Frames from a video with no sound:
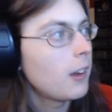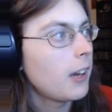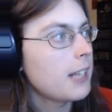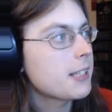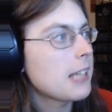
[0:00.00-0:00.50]

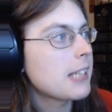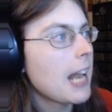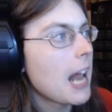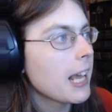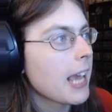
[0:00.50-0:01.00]
and says, in
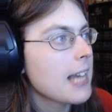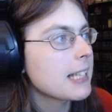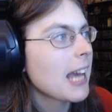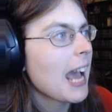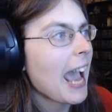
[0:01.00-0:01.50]
any
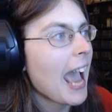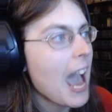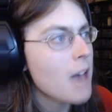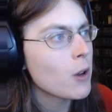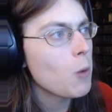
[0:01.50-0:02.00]
case,
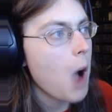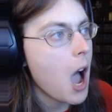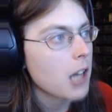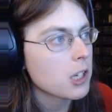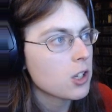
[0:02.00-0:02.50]
haven't
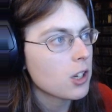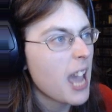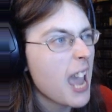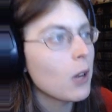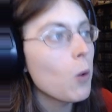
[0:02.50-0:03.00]
watched
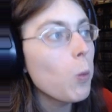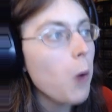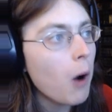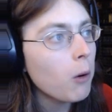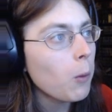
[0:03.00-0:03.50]
and
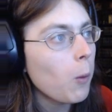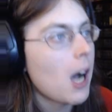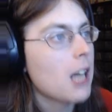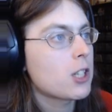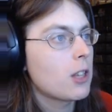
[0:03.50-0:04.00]
won't
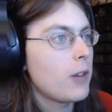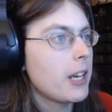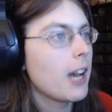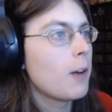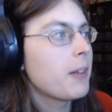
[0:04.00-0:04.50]
watch the
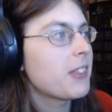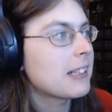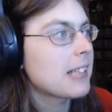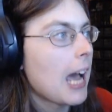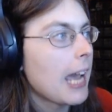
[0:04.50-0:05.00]
video, but the
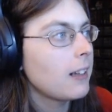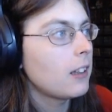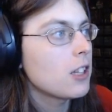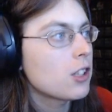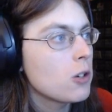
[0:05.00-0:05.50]
title
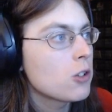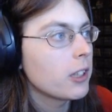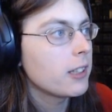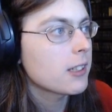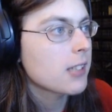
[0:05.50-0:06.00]
is
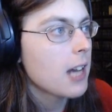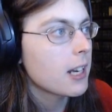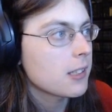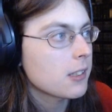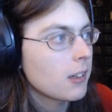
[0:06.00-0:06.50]
hugely
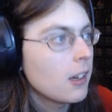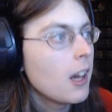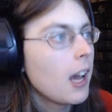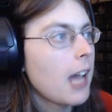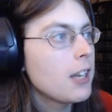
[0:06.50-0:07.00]
dishonest.
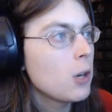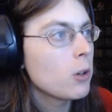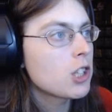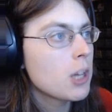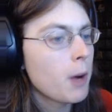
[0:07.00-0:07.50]
And you
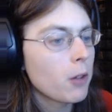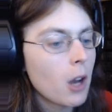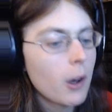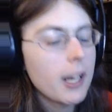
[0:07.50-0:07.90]
and she both know it.